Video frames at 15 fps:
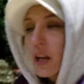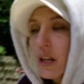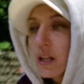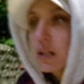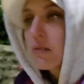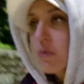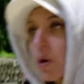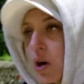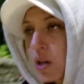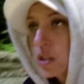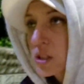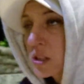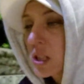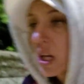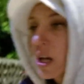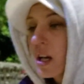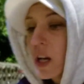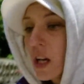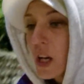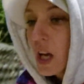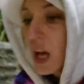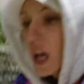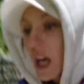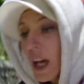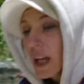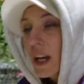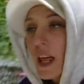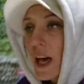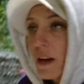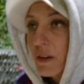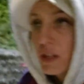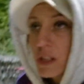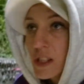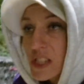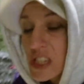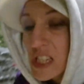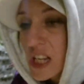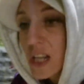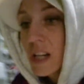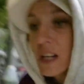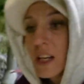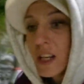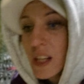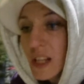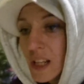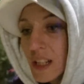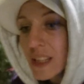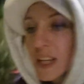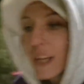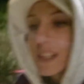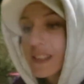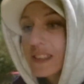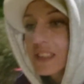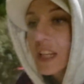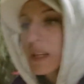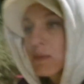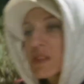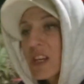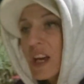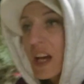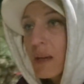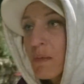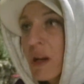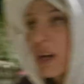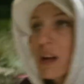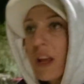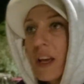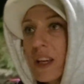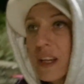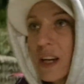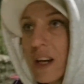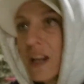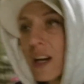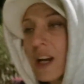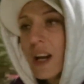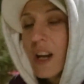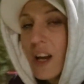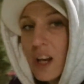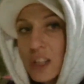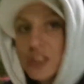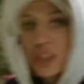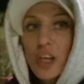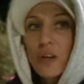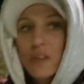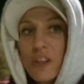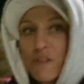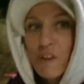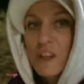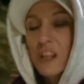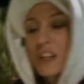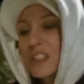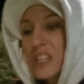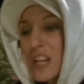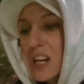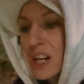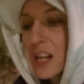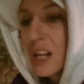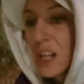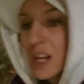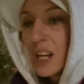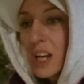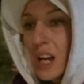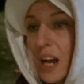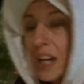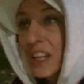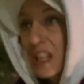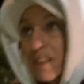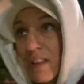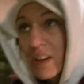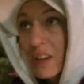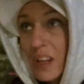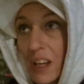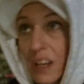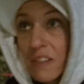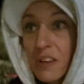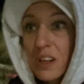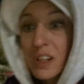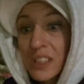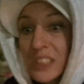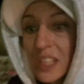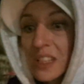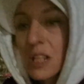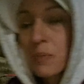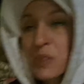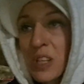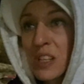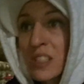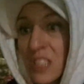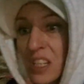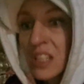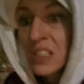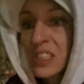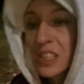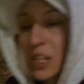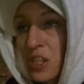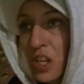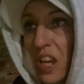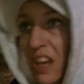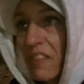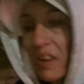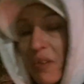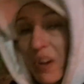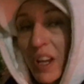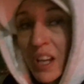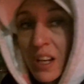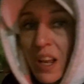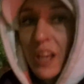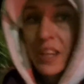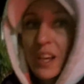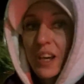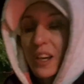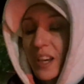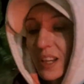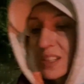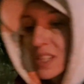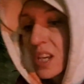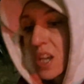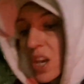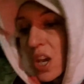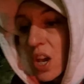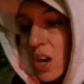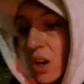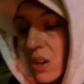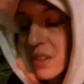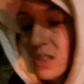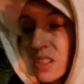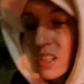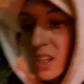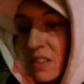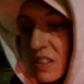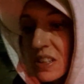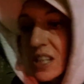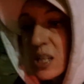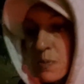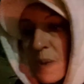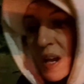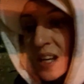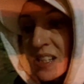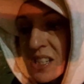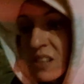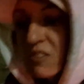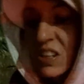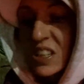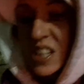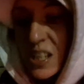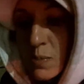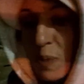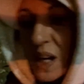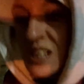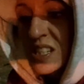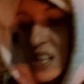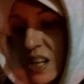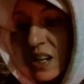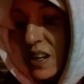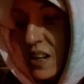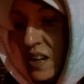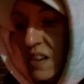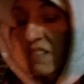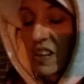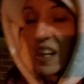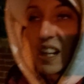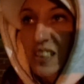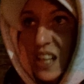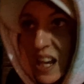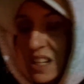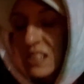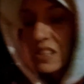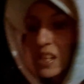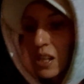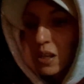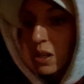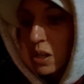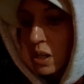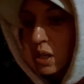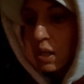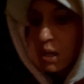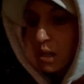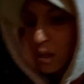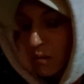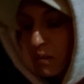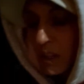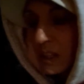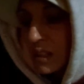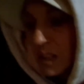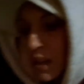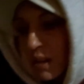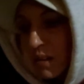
it was hilarious and the same time like so difficult. I never ever set up tent in such a heavy rain like I had on uh, Vitaspas, Pass, Vinatas, Vin,